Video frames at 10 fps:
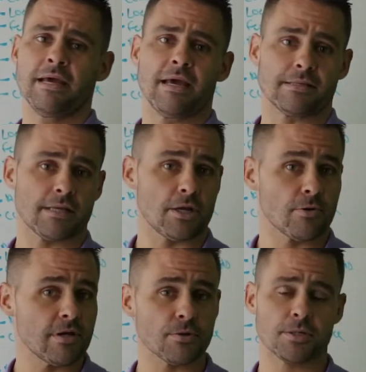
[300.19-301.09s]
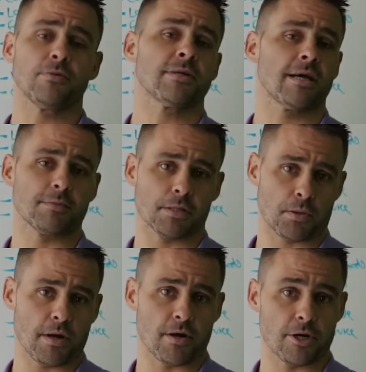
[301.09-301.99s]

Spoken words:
is that you're either two types of trader.